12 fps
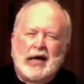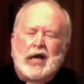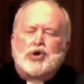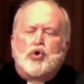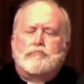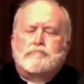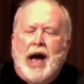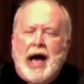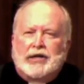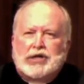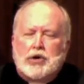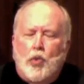Can you
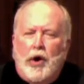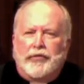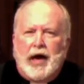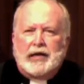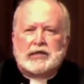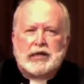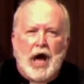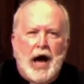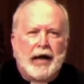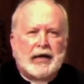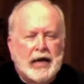imagine what that's like?